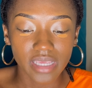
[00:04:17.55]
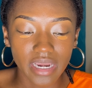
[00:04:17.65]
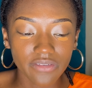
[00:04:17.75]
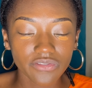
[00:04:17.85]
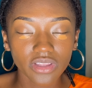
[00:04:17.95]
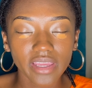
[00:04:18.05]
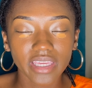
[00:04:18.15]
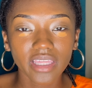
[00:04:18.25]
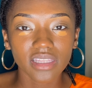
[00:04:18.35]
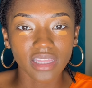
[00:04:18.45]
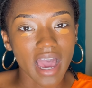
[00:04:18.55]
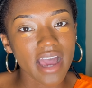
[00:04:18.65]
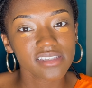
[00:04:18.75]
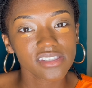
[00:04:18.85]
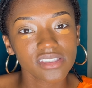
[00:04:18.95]
and I feel like it
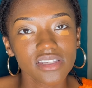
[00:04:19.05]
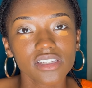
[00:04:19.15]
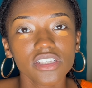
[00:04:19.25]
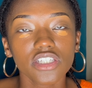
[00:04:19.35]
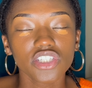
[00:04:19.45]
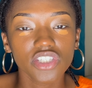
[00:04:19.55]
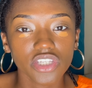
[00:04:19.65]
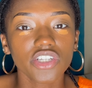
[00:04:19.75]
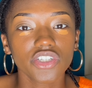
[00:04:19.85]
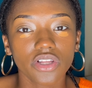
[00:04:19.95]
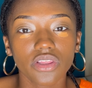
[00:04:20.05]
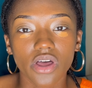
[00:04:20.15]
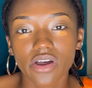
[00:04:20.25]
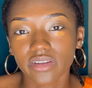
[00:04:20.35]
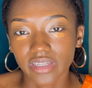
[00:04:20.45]
lasts such a
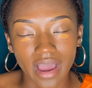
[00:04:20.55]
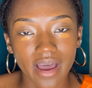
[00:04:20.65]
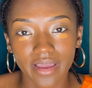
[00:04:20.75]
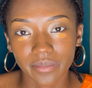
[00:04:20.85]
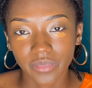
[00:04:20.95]
long time.